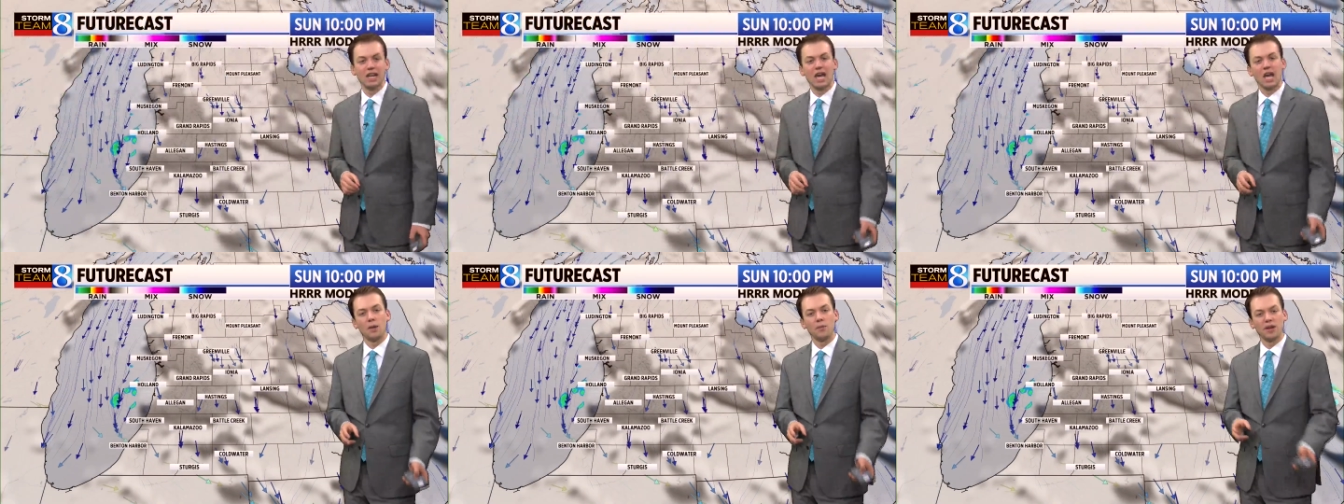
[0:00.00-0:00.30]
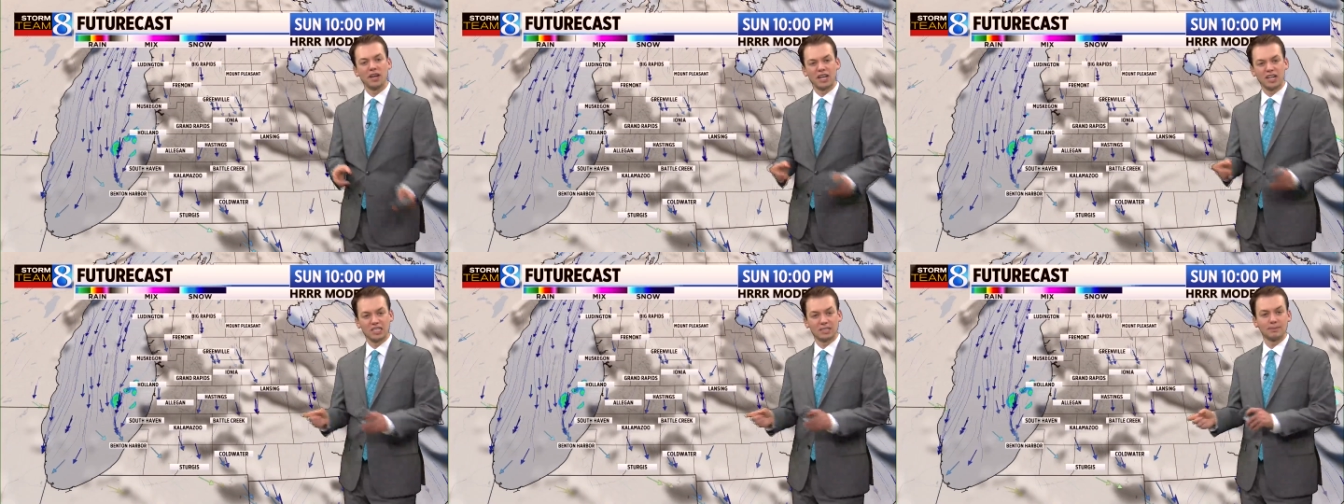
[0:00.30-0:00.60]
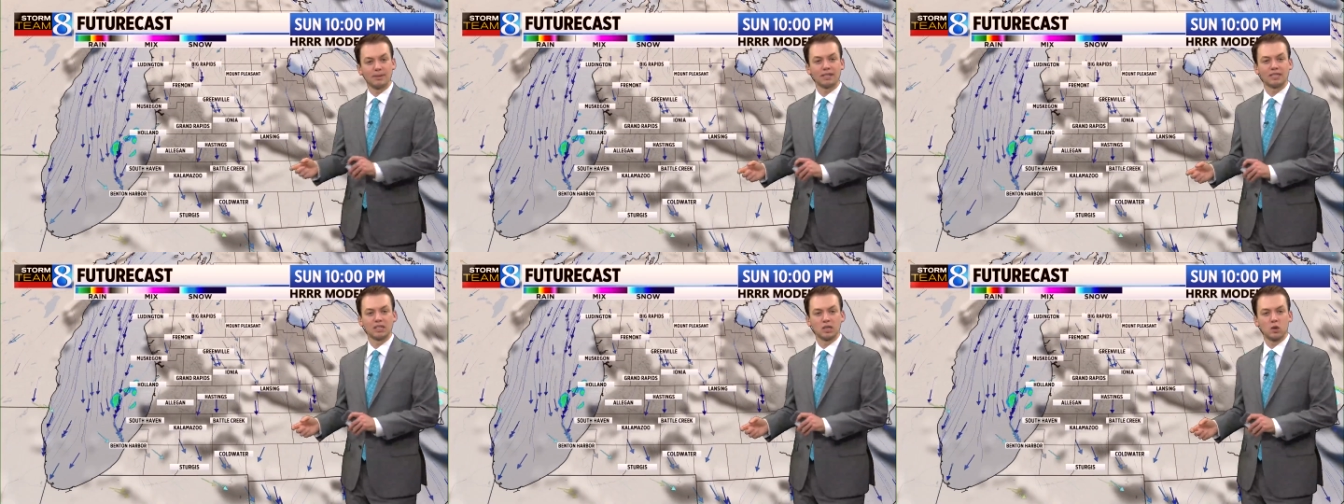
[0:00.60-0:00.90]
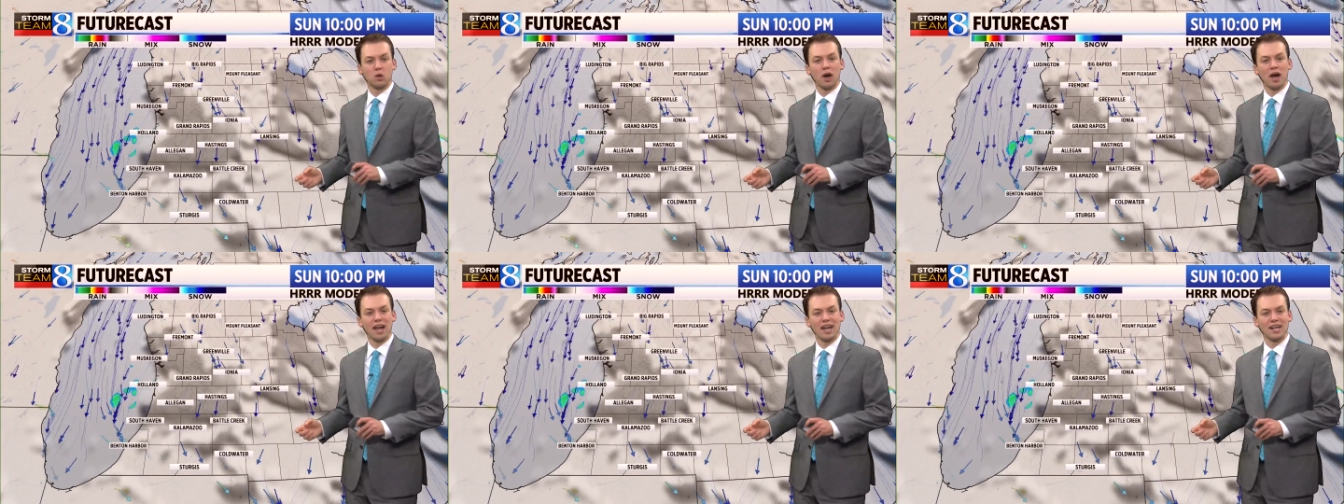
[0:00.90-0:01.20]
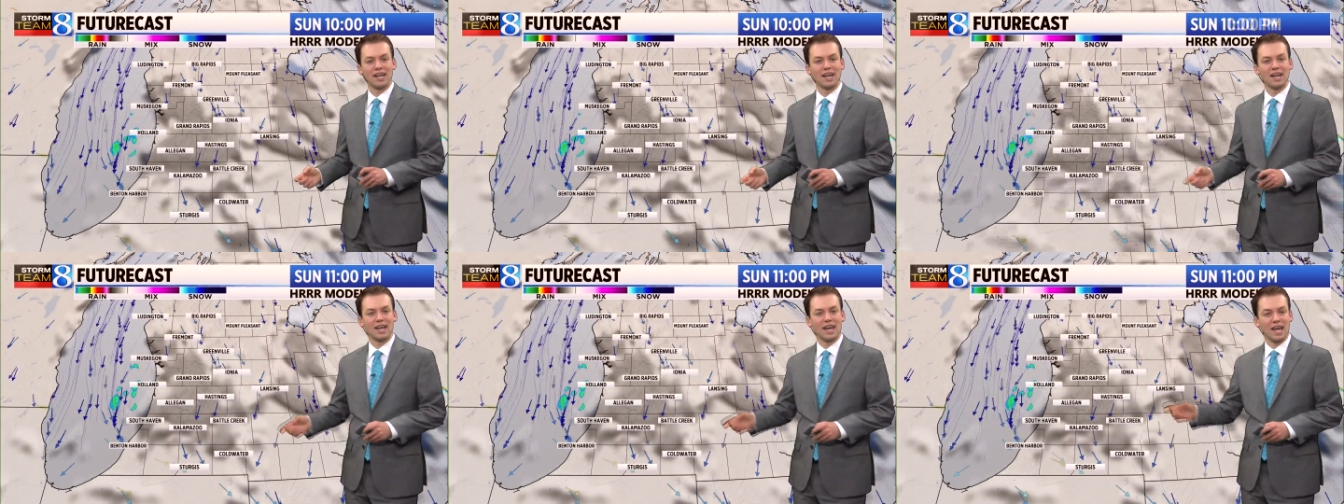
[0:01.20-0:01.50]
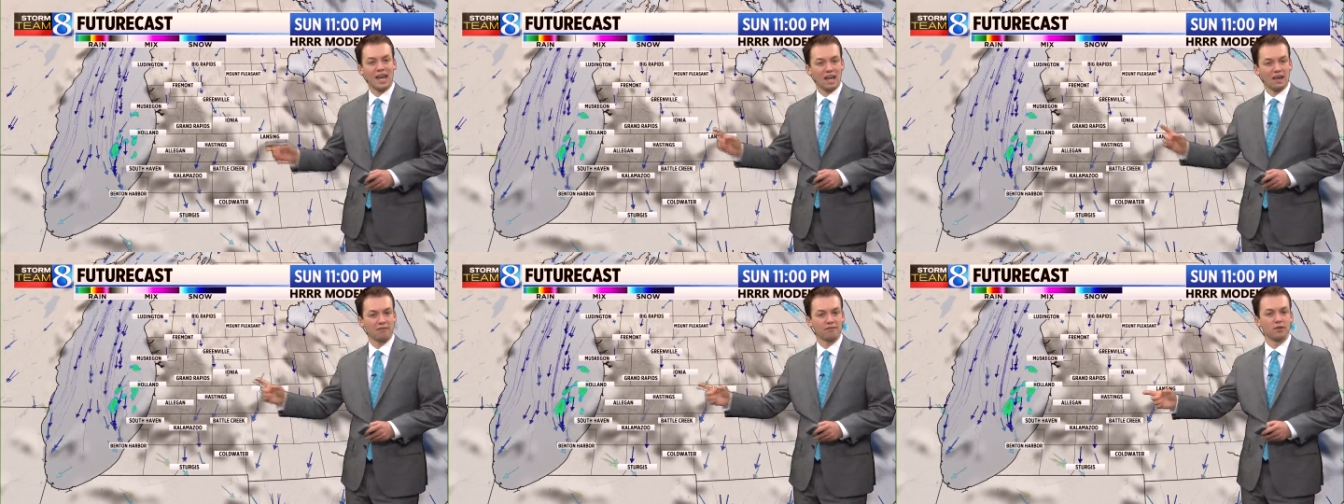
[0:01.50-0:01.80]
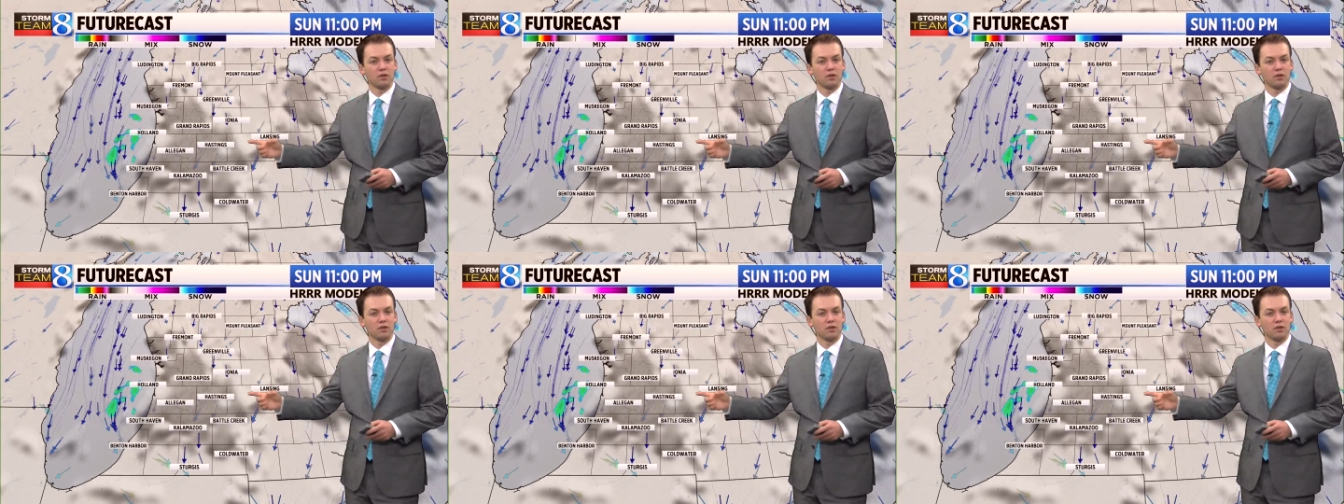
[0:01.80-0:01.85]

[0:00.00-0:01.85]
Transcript: and we can expect a quiet night ahead.